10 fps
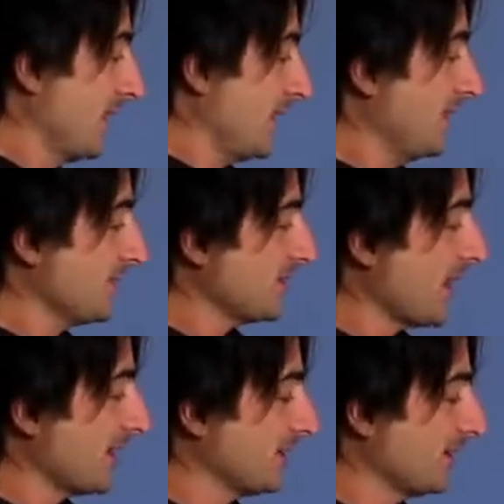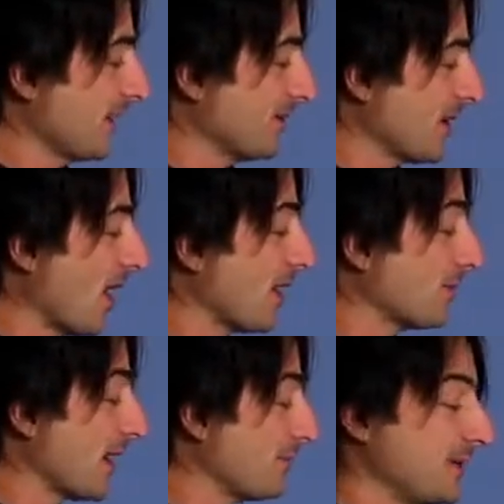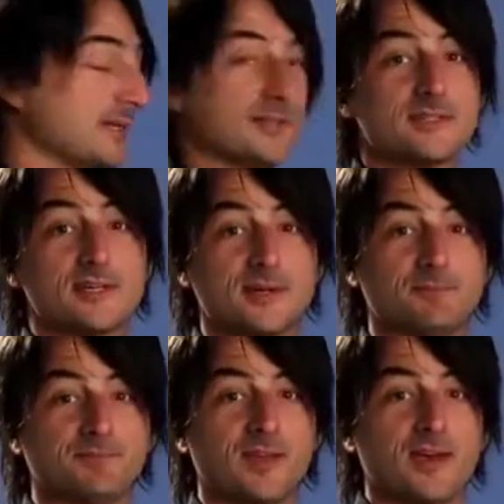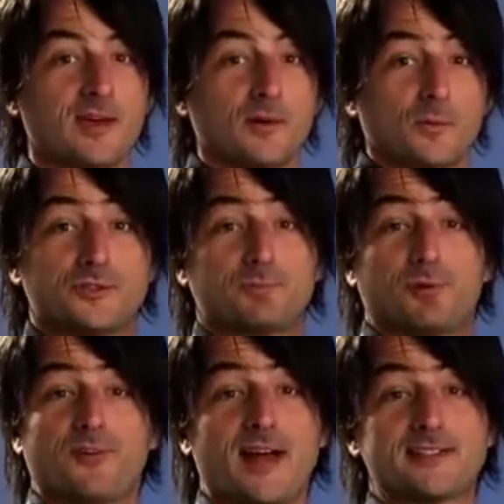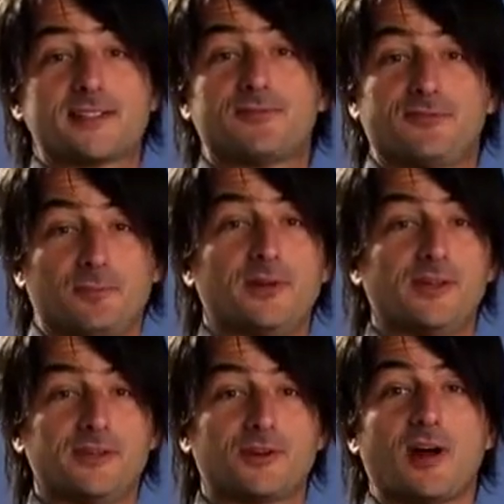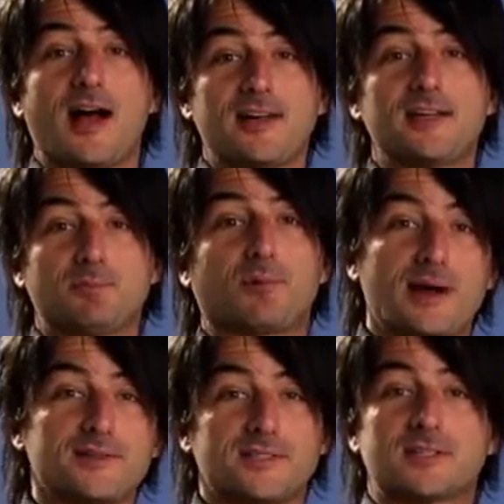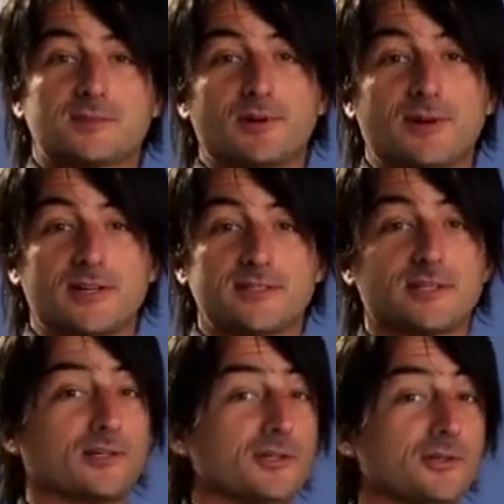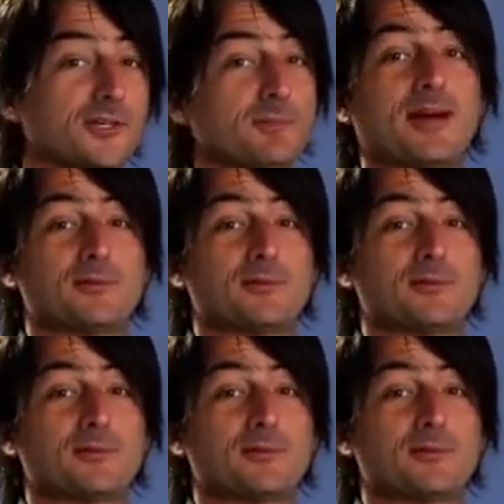Here's IE 11 on my PC, which provides the familiar IE browsing experience, including my